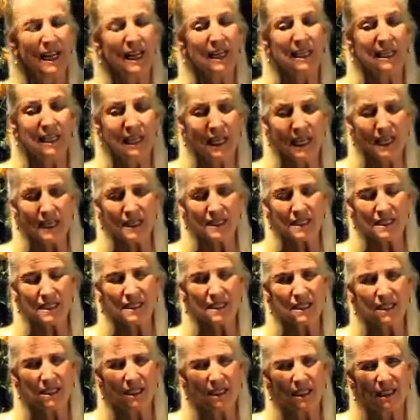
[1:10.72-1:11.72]

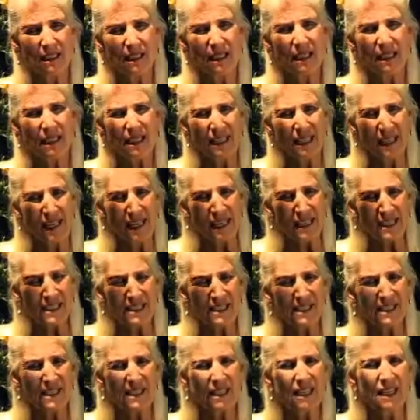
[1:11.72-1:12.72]
Yes,
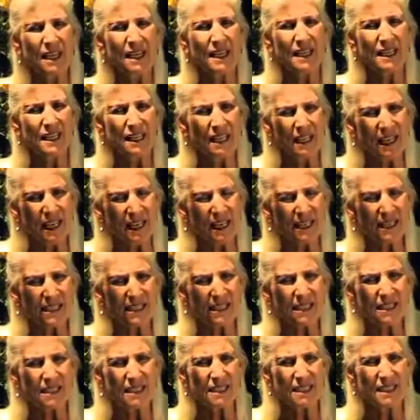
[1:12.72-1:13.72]
yes,
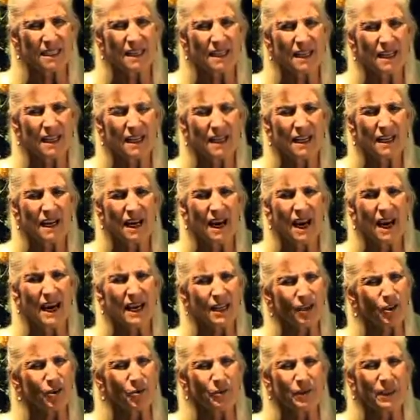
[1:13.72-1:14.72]
yes. I
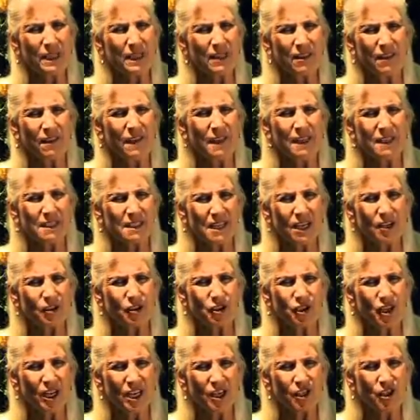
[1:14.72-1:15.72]
agree. Things are
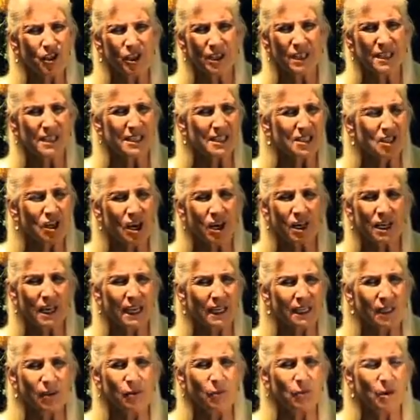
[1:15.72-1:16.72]
changing. It's not
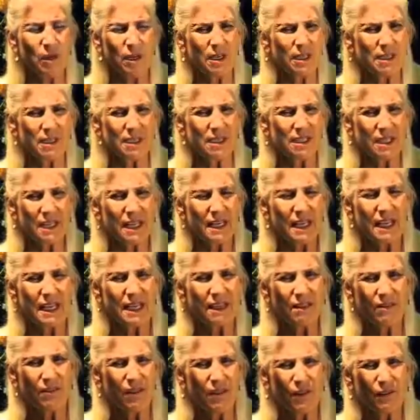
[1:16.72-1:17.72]
like it was
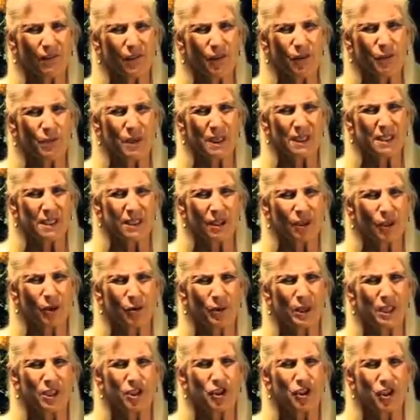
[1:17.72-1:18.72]
even a few months
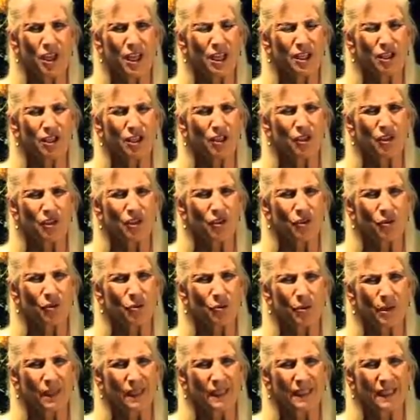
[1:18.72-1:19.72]
ago. It's changing so
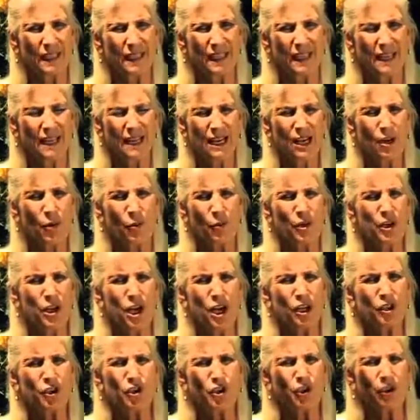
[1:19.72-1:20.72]
quickly. We're
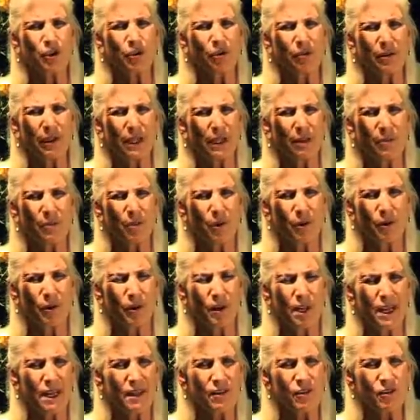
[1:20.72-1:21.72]
not sure anymore.
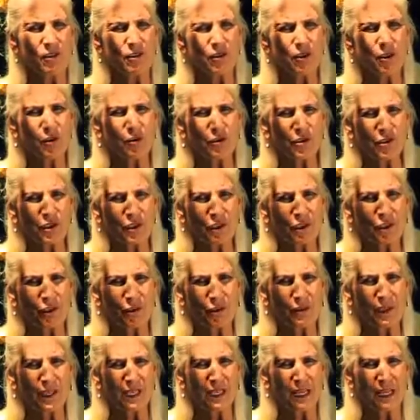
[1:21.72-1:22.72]
There's no
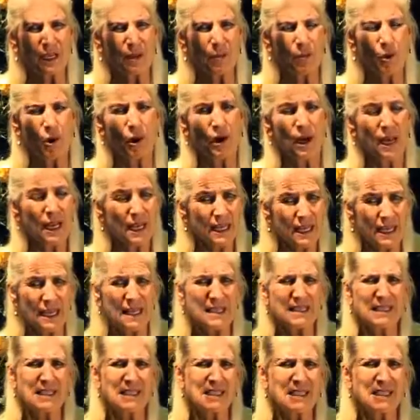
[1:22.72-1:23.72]
security anymore.
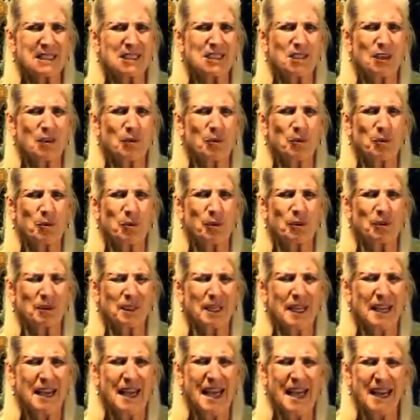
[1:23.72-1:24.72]
Yes, this is our world,
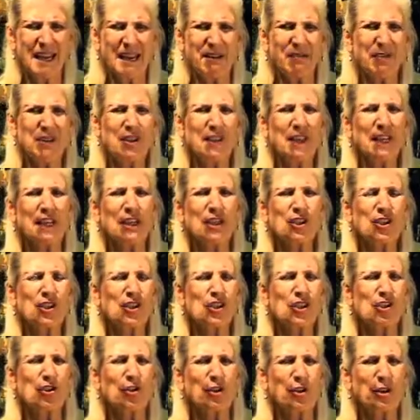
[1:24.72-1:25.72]
and everything is
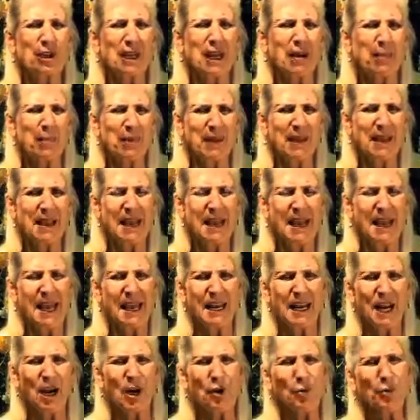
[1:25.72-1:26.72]
stirred up.
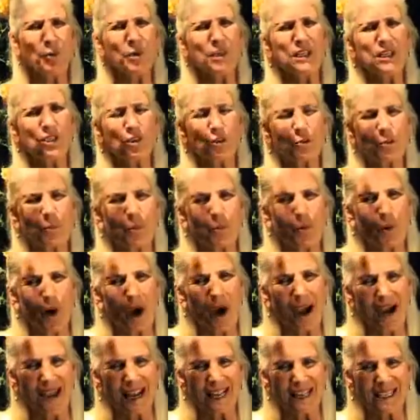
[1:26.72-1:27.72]
And aren't we
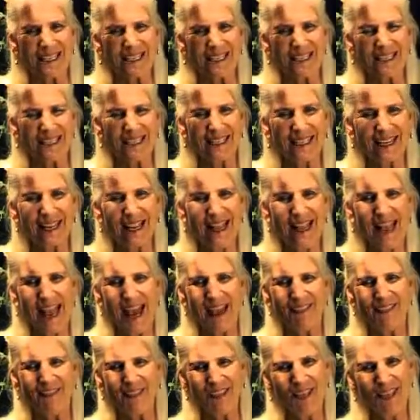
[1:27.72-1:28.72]
surprised
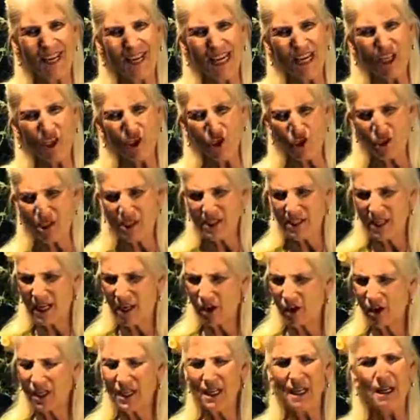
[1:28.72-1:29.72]
at the nations that
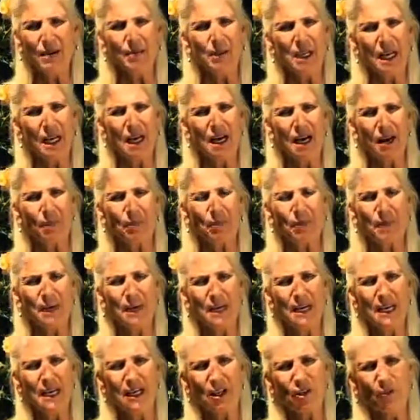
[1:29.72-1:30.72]
are coming up
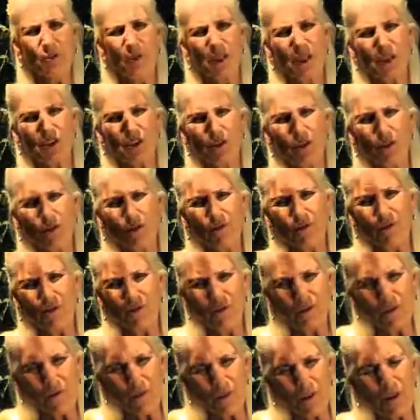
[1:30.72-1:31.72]
to be so
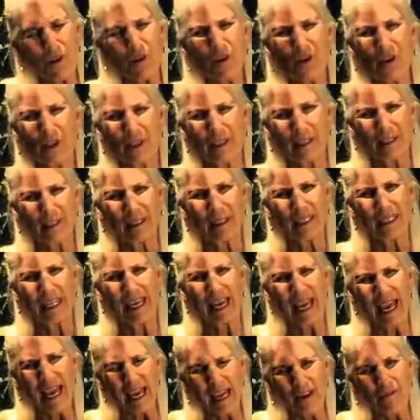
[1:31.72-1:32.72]
virulently
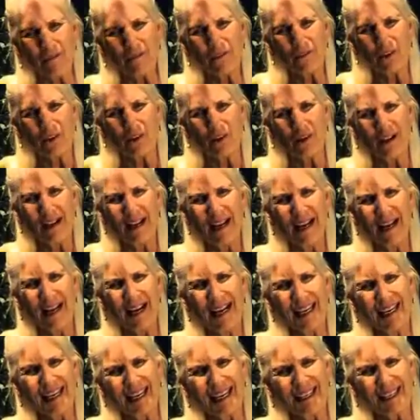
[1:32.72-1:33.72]
hateful
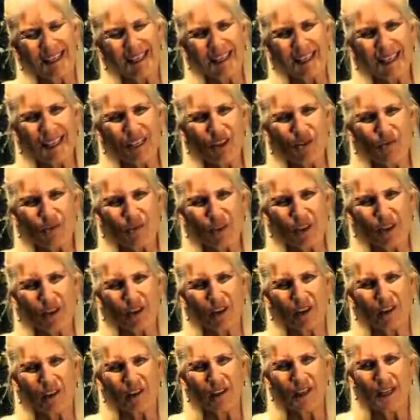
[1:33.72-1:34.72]
against
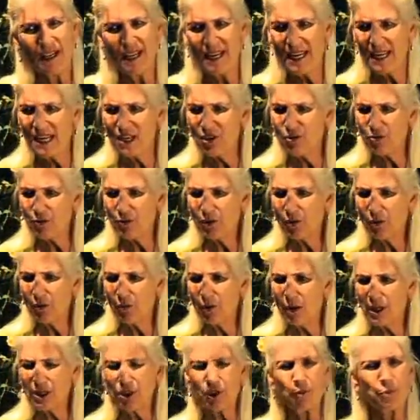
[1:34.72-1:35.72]
Israel? Israel
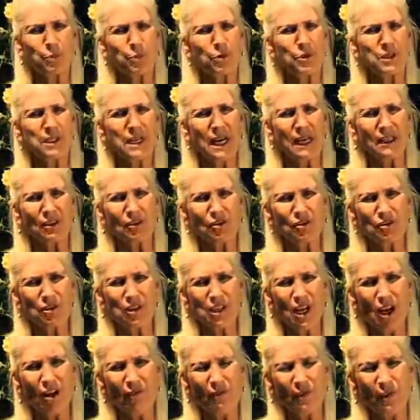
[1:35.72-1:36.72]
wants to protect
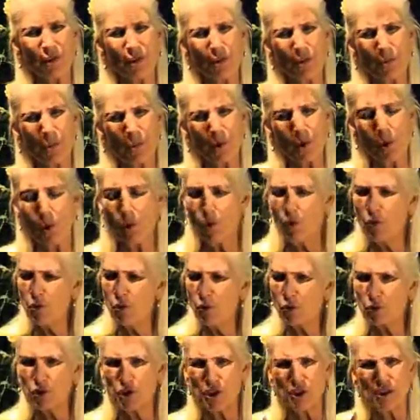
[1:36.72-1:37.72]
herself and her border. Oh
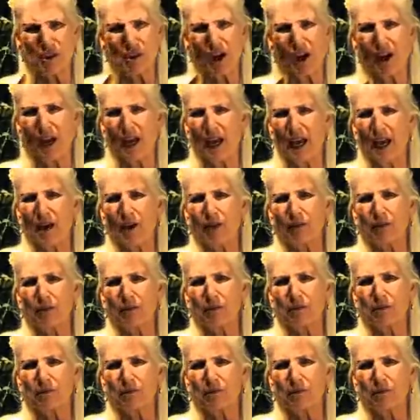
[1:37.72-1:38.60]
no, she's not allowed.